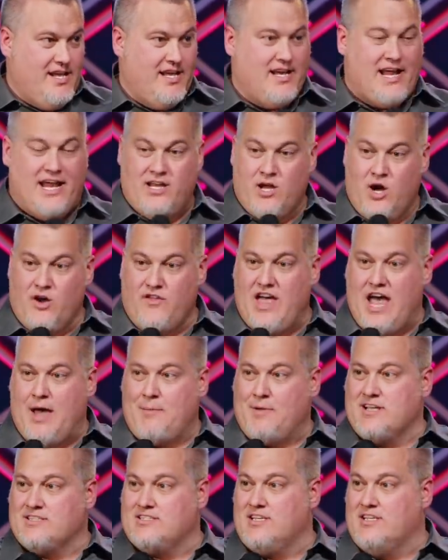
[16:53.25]
And I know
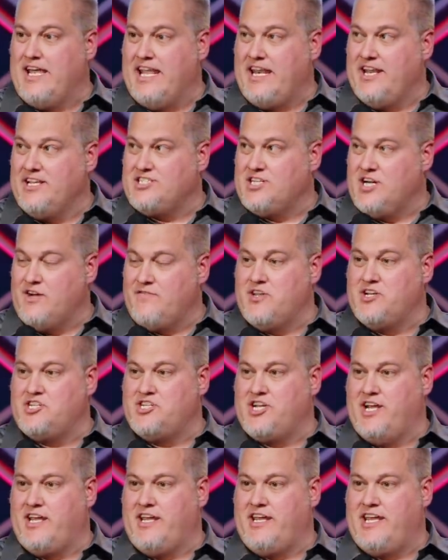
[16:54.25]
that because the lady serving the
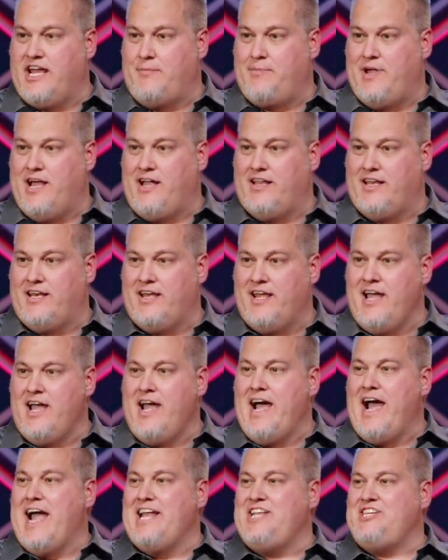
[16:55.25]
chicken kept yelling,
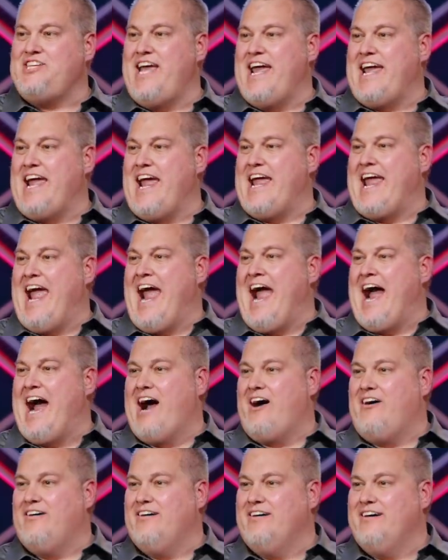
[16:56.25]
A chicken
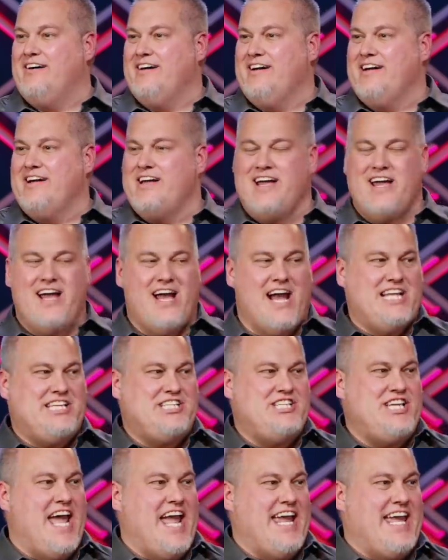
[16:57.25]
gal! A
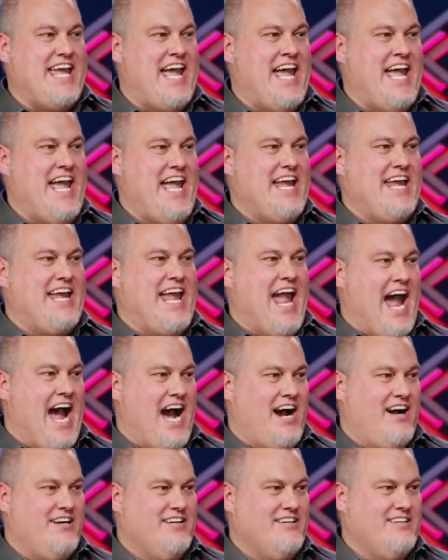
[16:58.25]
chicken
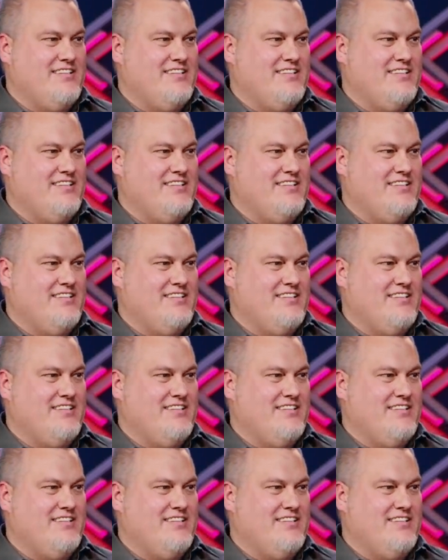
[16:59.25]
gal!